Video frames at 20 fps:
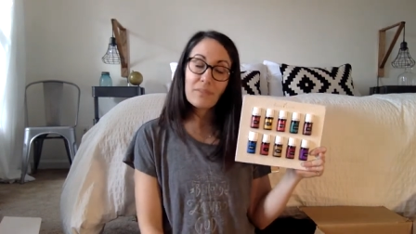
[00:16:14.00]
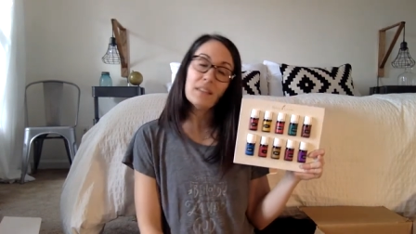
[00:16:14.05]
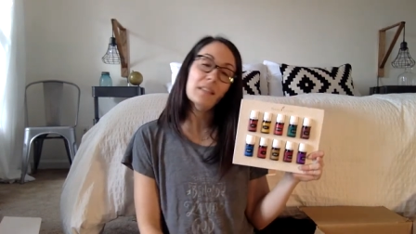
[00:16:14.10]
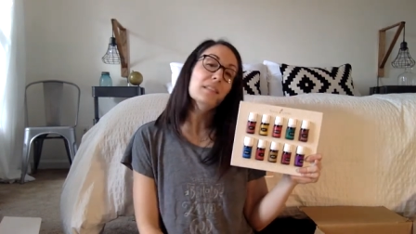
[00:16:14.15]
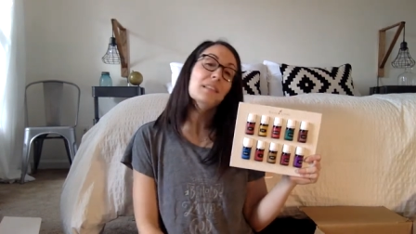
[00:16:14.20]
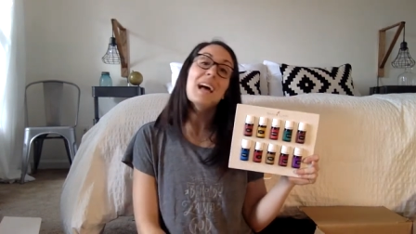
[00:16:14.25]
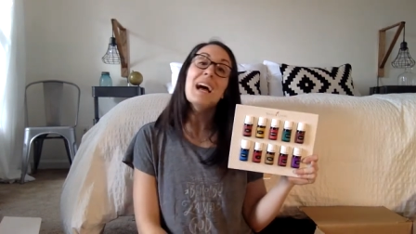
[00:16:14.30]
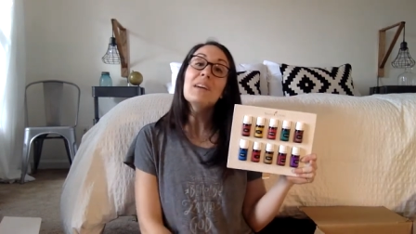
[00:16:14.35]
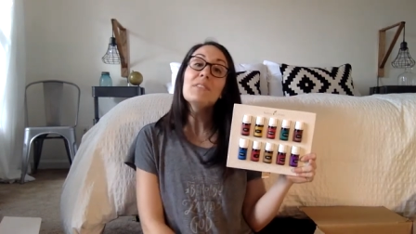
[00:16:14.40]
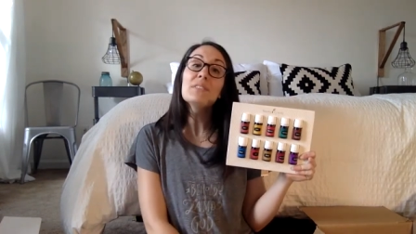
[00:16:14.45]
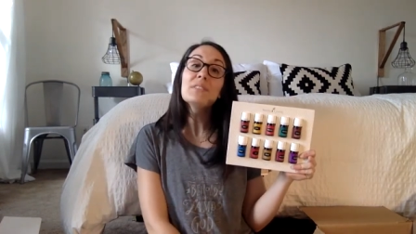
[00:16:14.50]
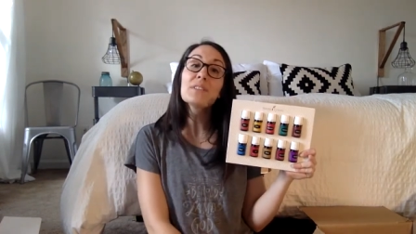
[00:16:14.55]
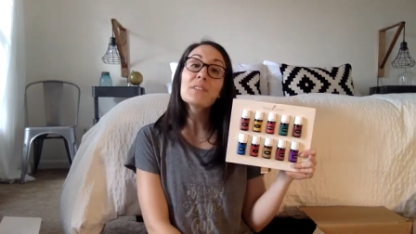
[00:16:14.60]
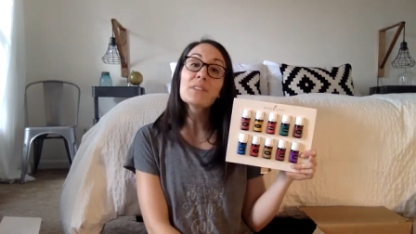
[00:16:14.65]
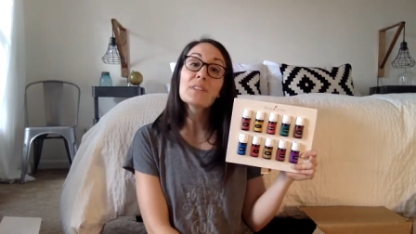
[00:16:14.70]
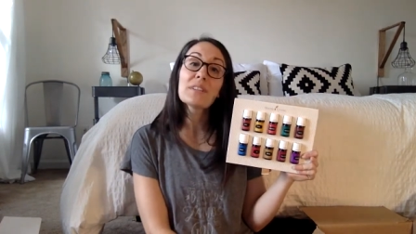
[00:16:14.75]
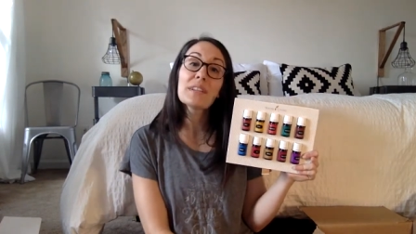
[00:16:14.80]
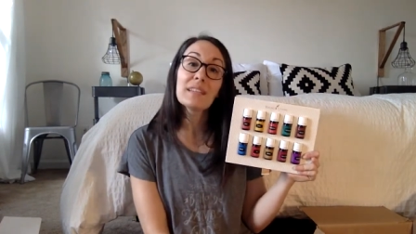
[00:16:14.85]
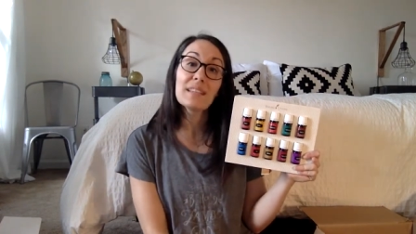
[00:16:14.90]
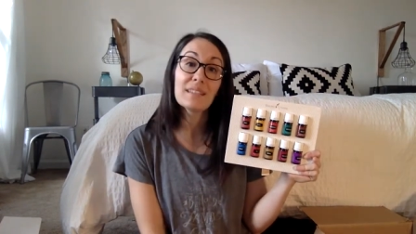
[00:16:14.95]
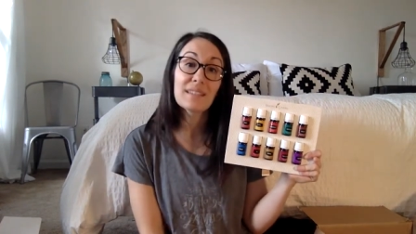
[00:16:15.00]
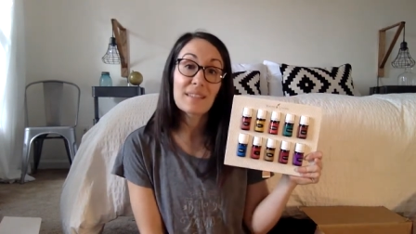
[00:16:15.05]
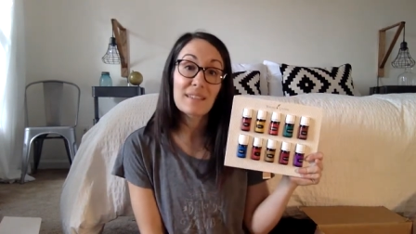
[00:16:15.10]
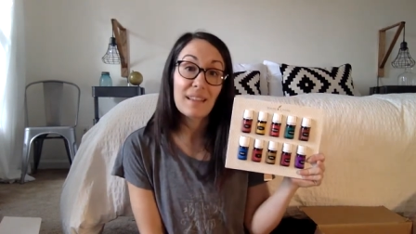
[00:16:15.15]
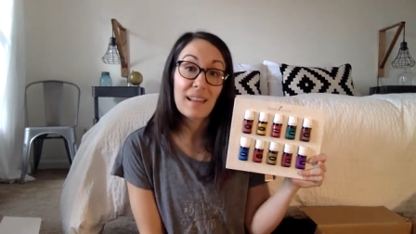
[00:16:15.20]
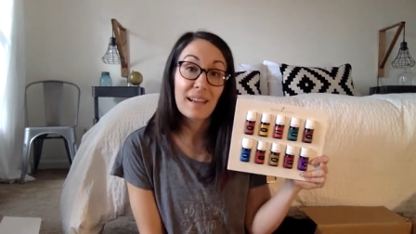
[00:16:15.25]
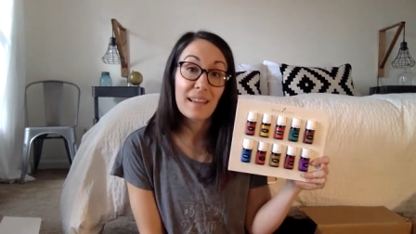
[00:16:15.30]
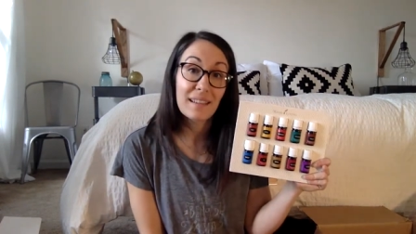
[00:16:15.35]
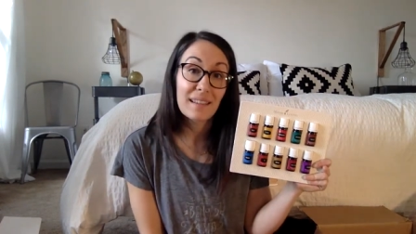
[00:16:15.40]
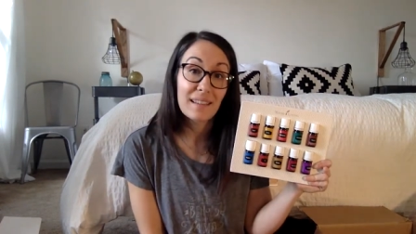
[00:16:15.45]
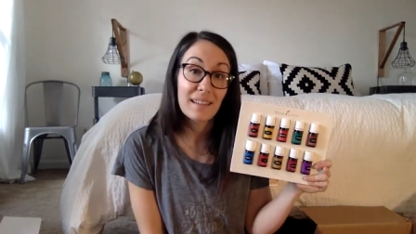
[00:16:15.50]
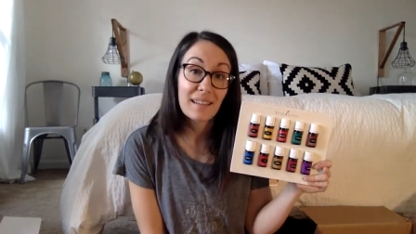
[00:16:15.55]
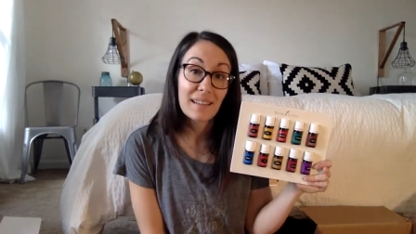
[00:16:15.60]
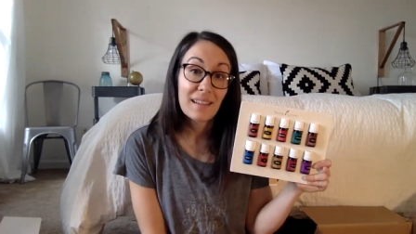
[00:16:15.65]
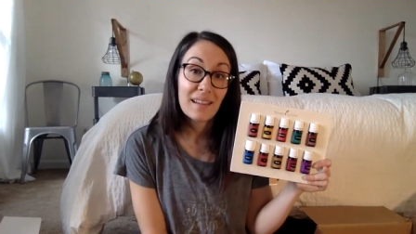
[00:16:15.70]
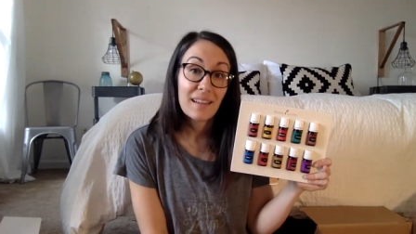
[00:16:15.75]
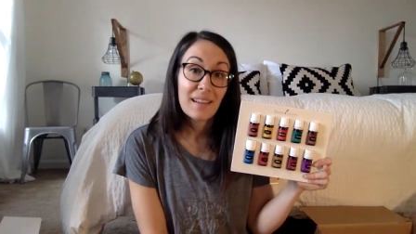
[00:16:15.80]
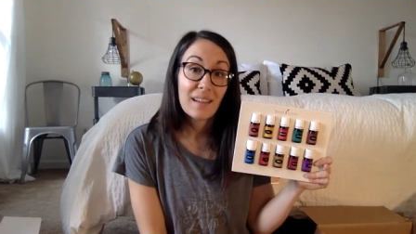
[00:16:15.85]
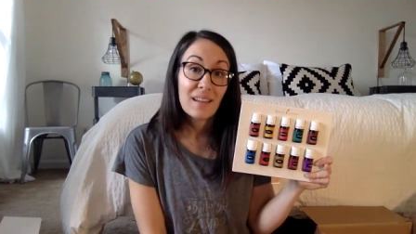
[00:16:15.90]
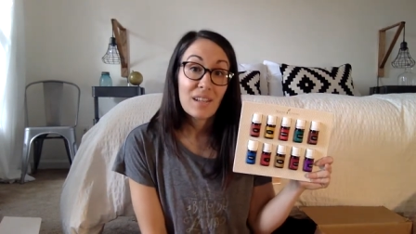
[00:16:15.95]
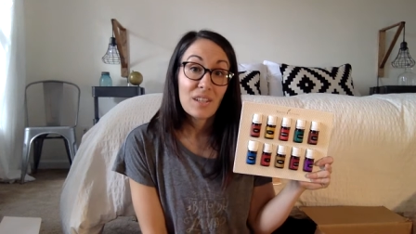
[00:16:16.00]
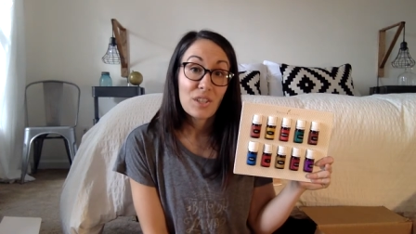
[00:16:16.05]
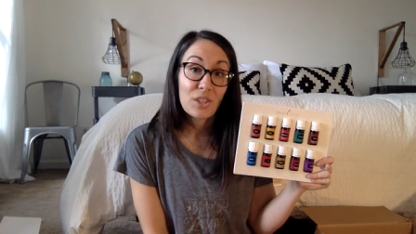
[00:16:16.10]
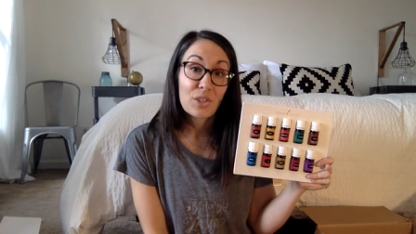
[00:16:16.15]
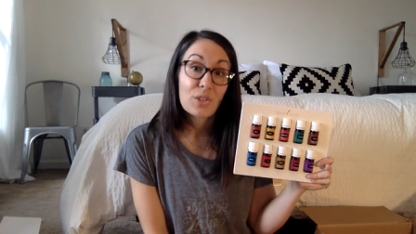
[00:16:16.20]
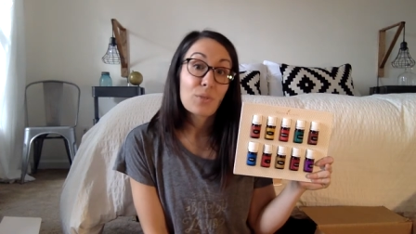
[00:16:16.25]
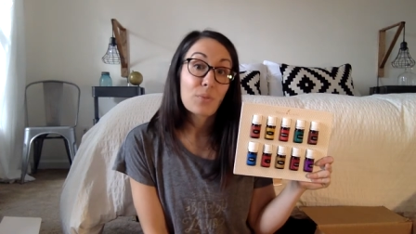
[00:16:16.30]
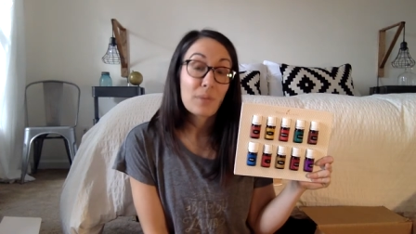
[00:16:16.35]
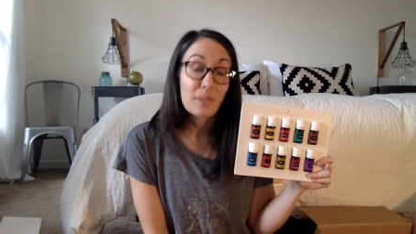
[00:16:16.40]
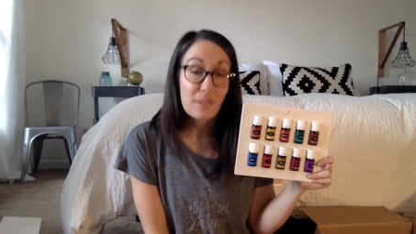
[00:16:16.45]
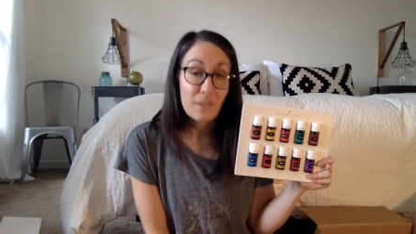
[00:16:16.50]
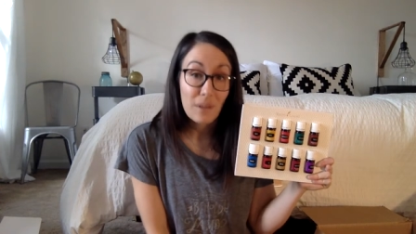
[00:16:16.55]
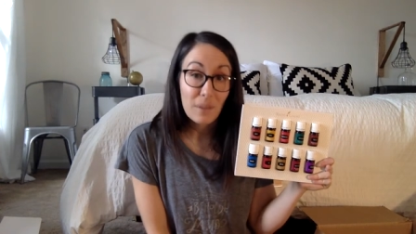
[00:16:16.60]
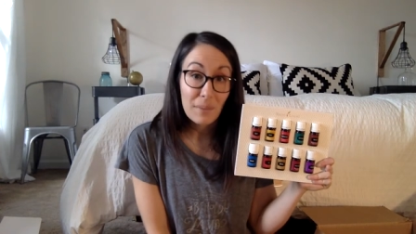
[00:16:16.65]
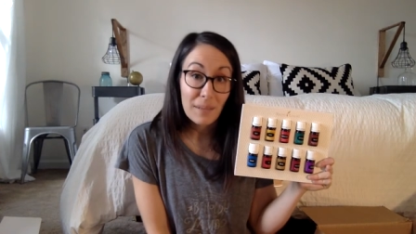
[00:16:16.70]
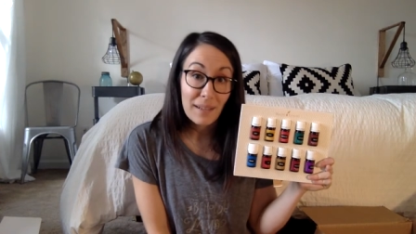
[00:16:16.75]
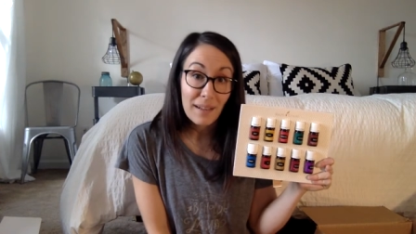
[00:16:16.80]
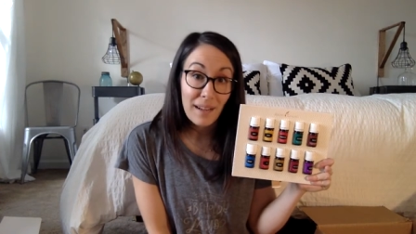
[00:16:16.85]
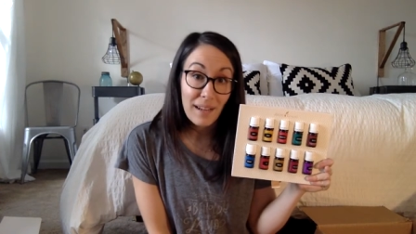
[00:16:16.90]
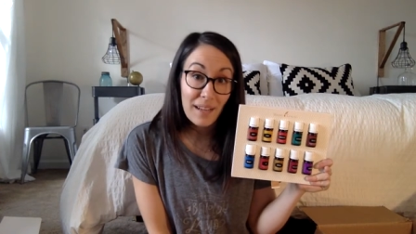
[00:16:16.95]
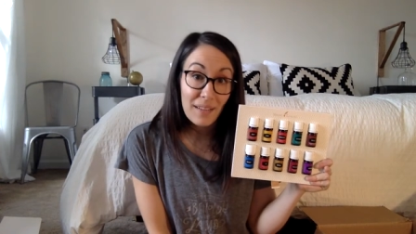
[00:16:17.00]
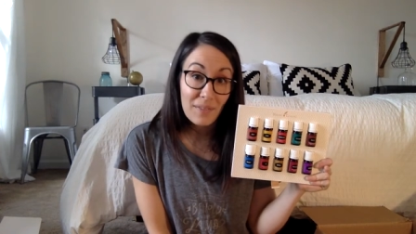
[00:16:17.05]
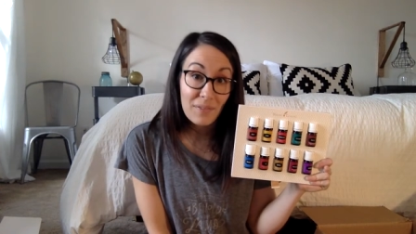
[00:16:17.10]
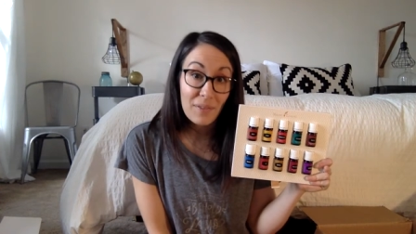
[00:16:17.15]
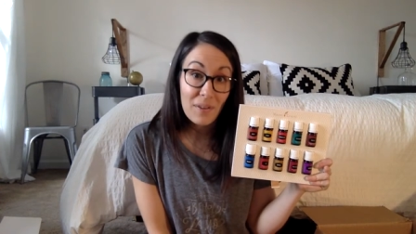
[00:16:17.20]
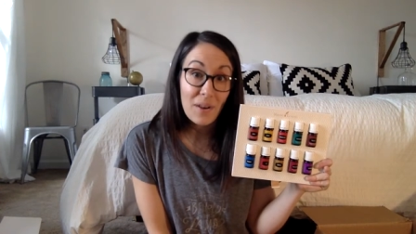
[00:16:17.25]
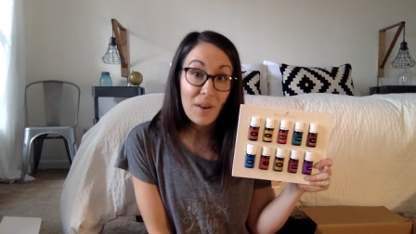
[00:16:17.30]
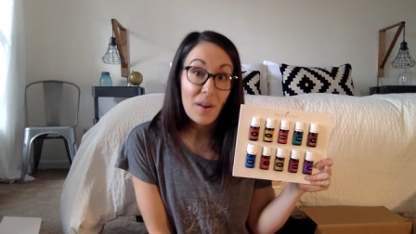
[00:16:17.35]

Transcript: Lavender is like your Swiss Army knife